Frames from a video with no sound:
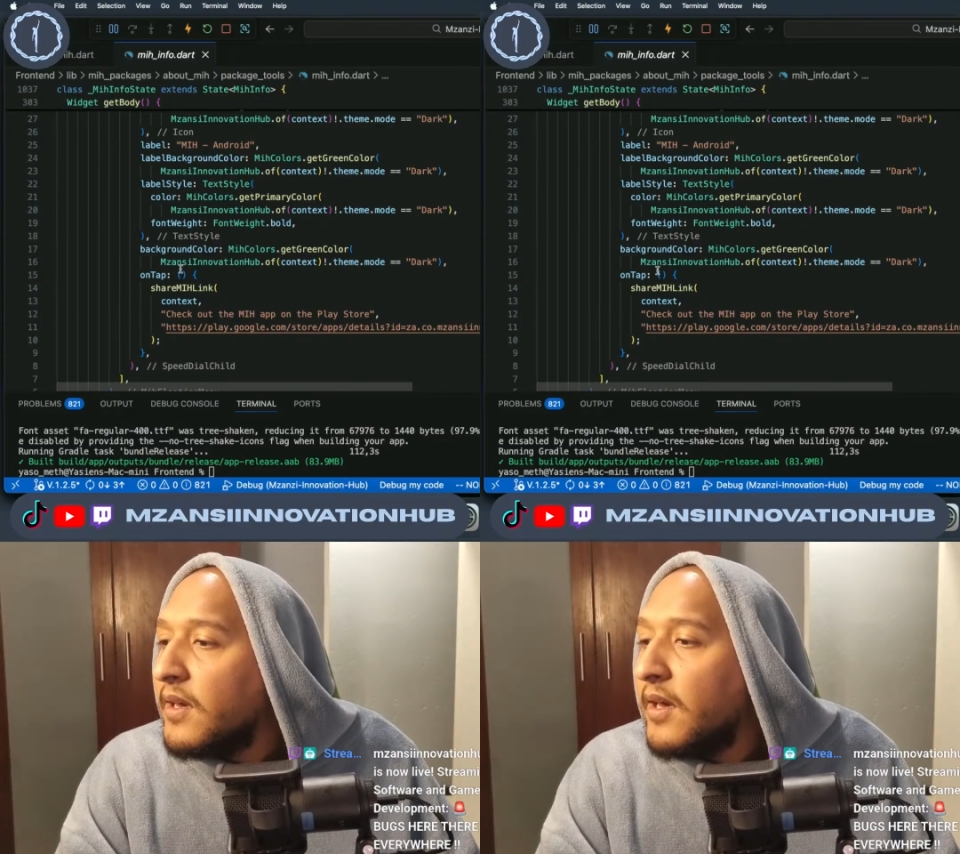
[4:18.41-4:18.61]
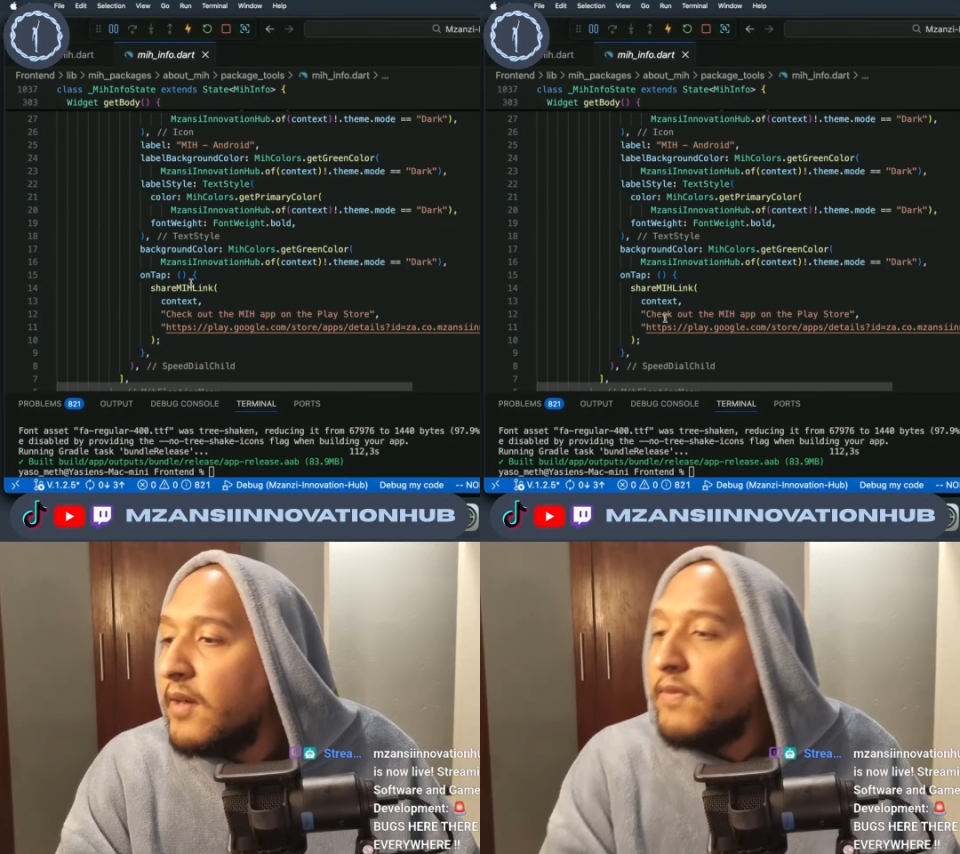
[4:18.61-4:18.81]

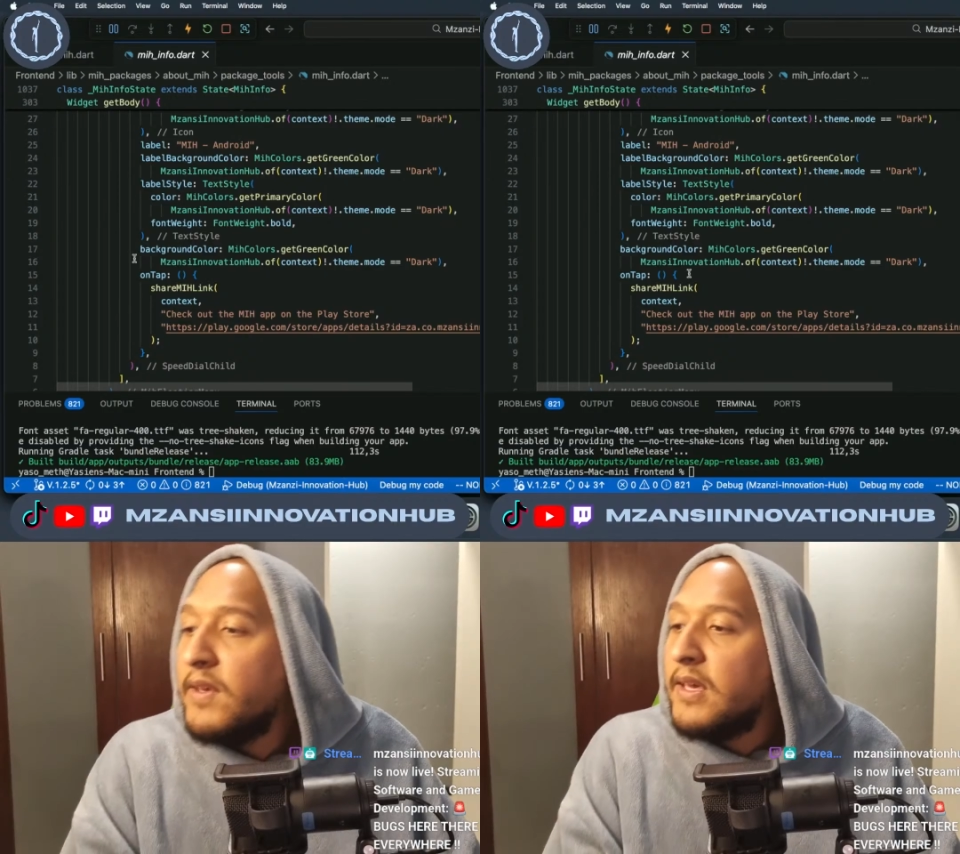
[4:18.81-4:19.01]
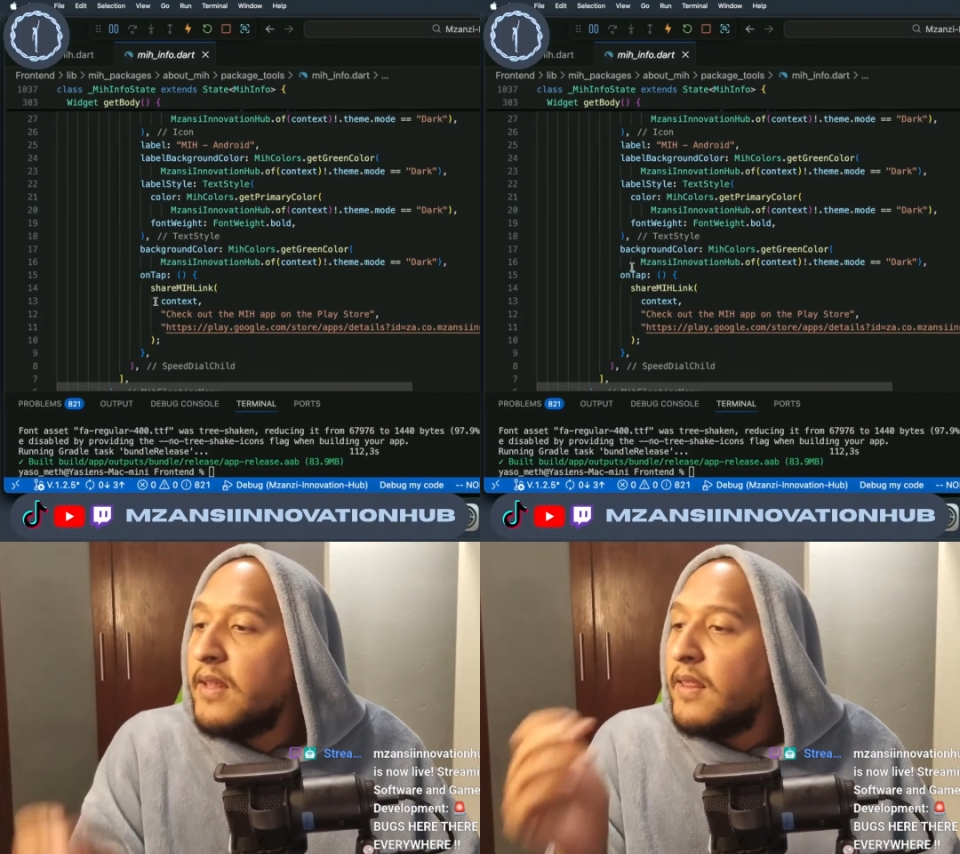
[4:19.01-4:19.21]

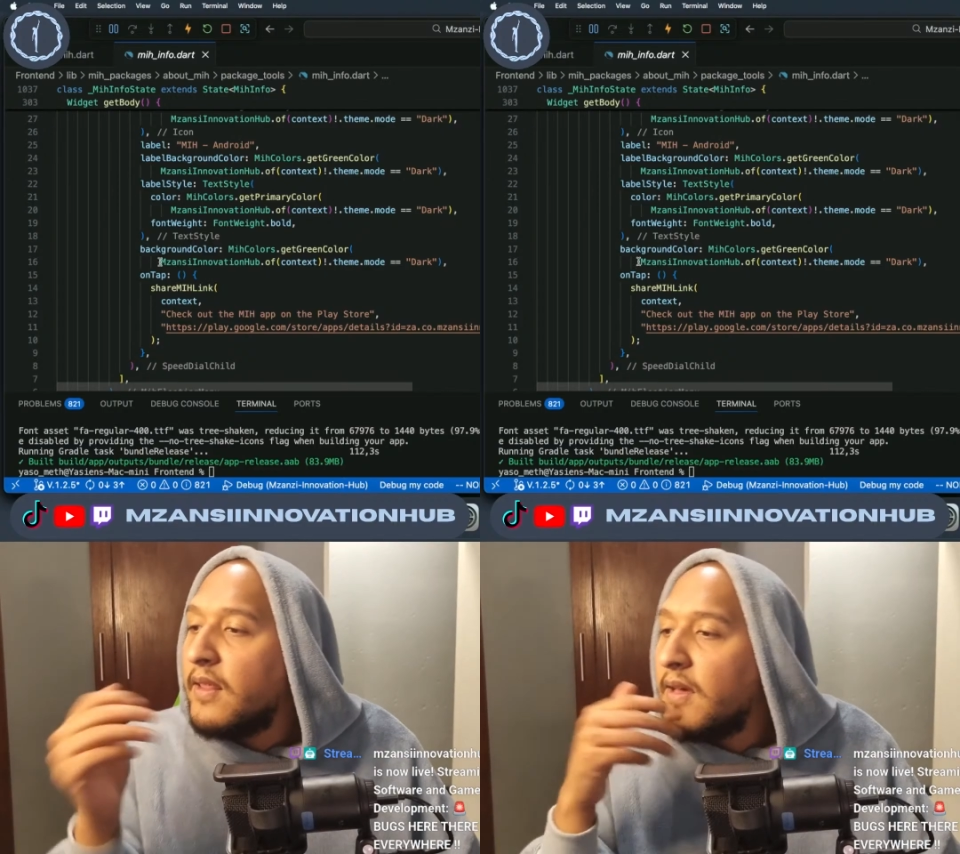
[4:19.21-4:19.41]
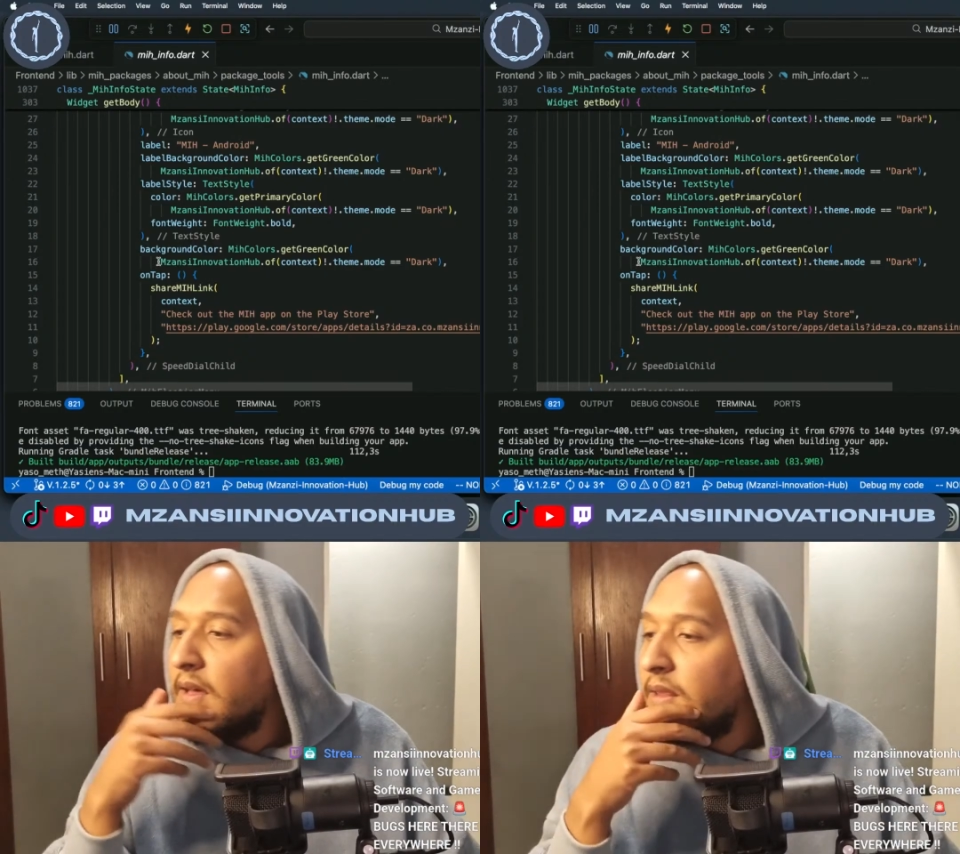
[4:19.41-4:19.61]
in
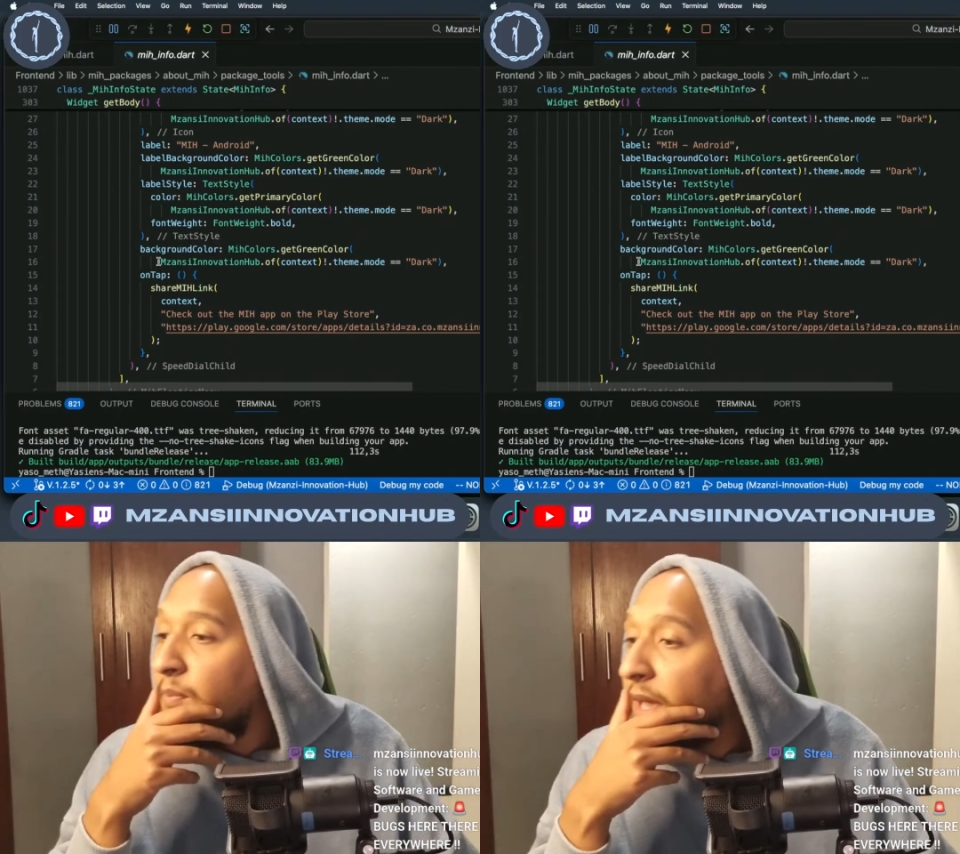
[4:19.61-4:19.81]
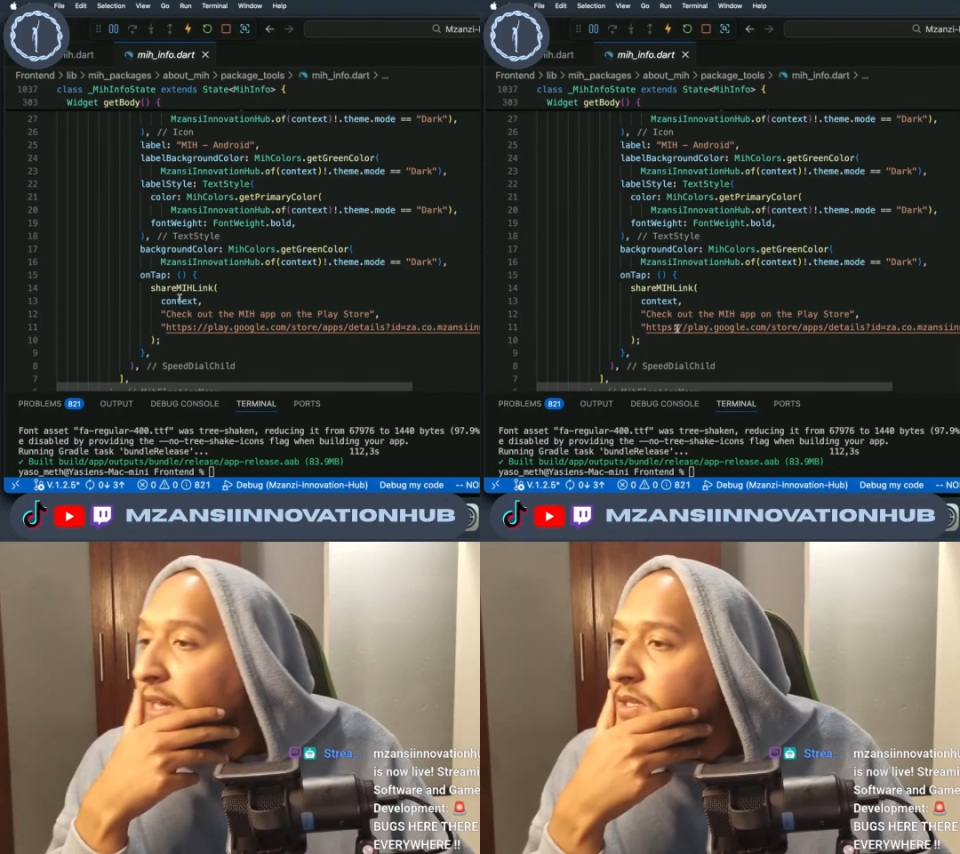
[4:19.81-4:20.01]
the
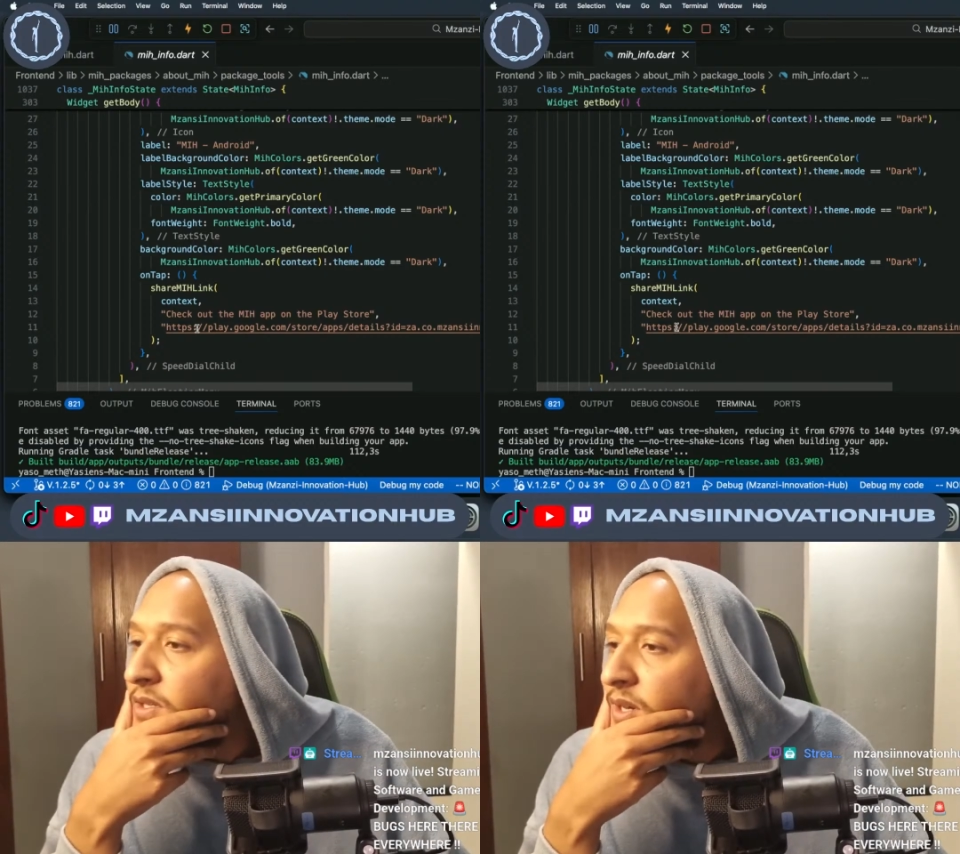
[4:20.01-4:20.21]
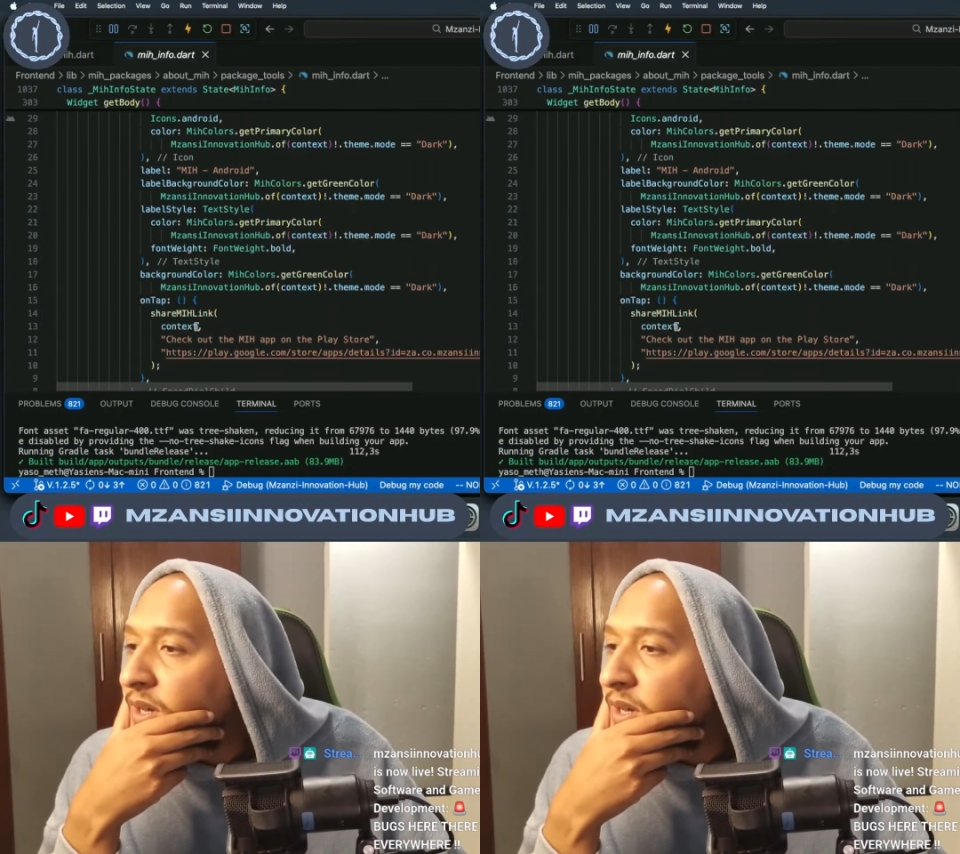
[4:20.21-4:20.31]
mix.